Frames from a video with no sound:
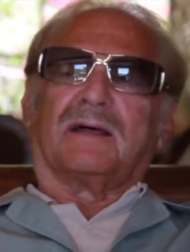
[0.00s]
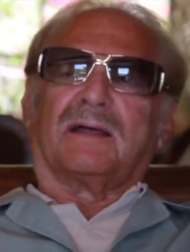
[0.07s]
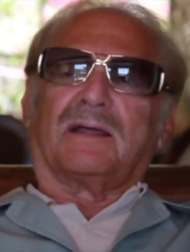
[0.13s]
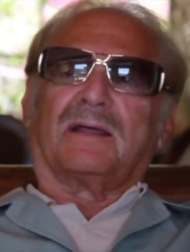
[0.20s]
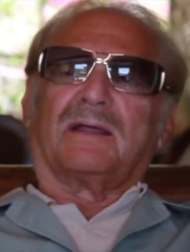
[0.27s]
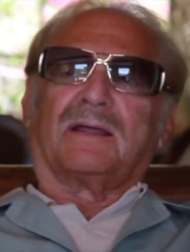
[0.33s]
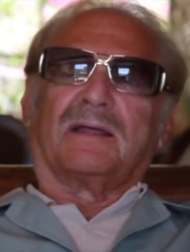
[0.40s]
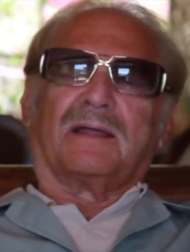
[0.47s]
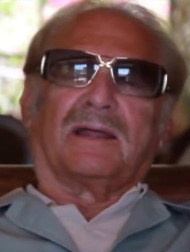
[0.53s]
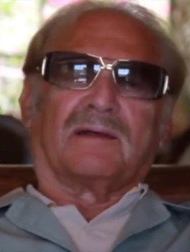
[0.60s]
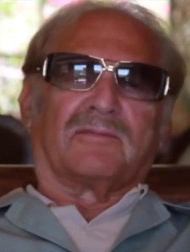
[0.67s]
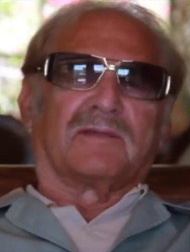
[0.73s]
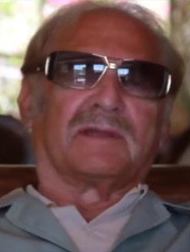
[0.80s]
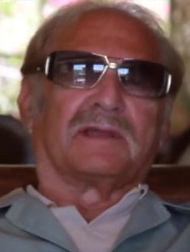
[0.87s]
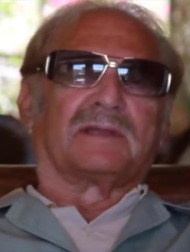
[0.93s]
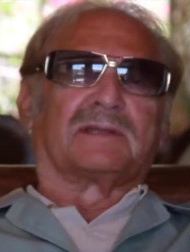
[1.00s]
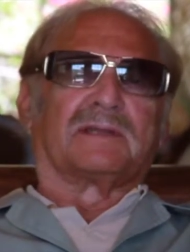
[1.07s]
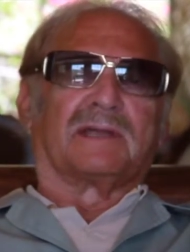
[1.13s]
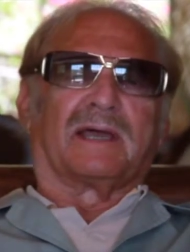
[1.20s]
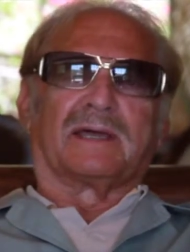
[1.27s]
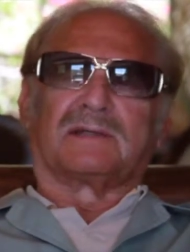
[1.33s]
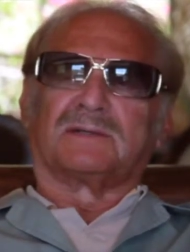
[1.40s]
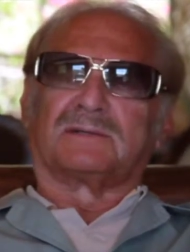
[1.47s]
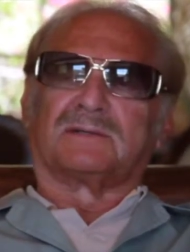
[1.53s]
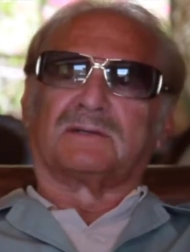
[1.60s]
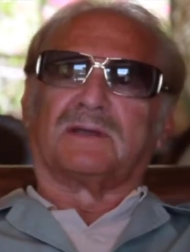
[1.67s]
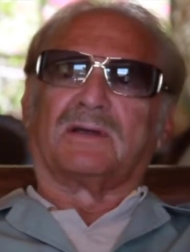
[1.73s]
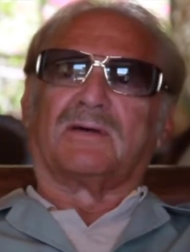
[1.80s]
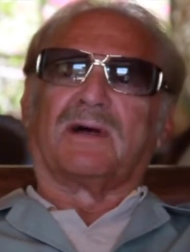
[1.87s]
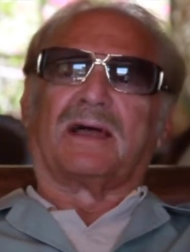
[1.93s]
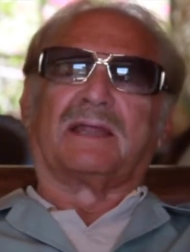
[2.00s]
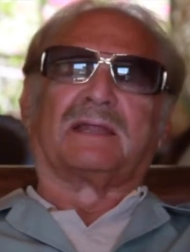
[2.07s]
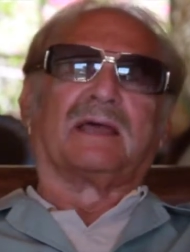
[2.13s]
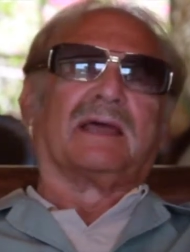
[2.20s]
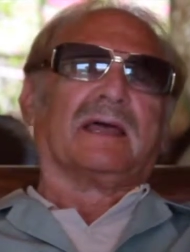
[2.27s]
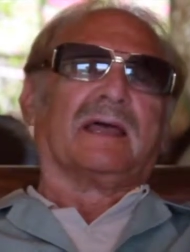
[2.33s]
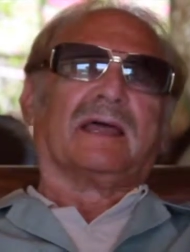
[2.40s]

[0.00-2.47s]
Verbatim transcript: He heavily into the Actors Studio, and